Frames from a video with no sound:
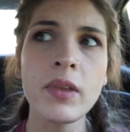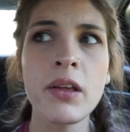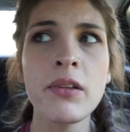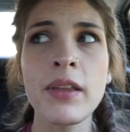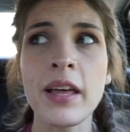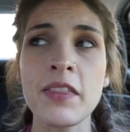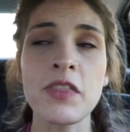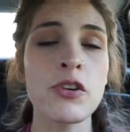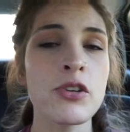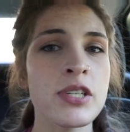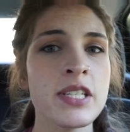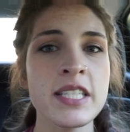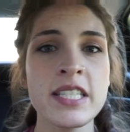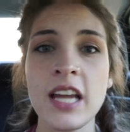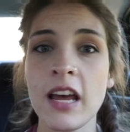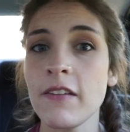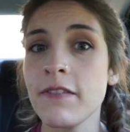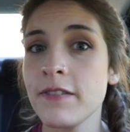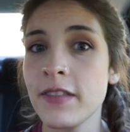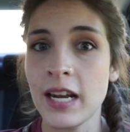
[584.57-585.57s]
Like, there's
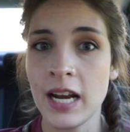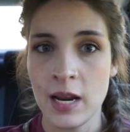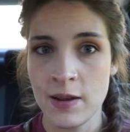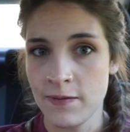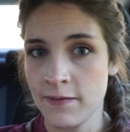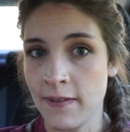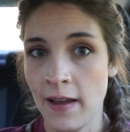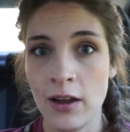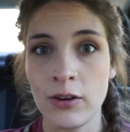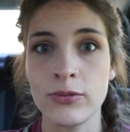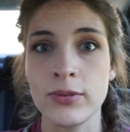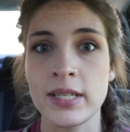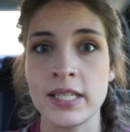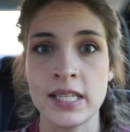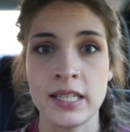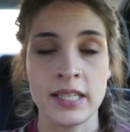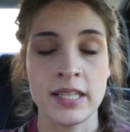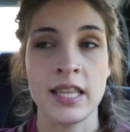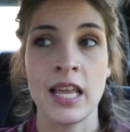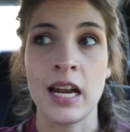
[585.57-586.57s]
stuff that I found
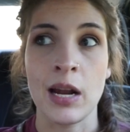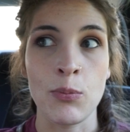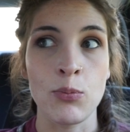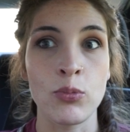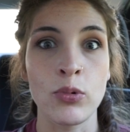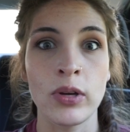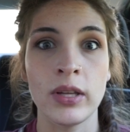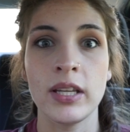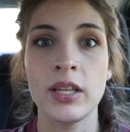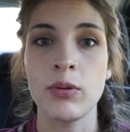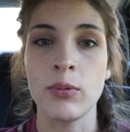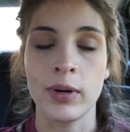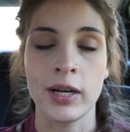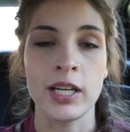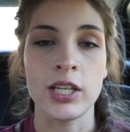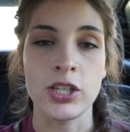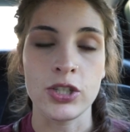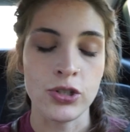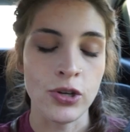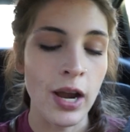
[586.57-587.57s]
recently that I'm really
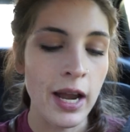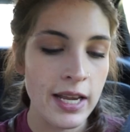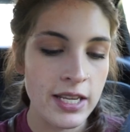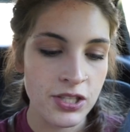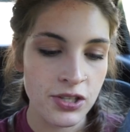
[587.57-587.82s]
wanting to try,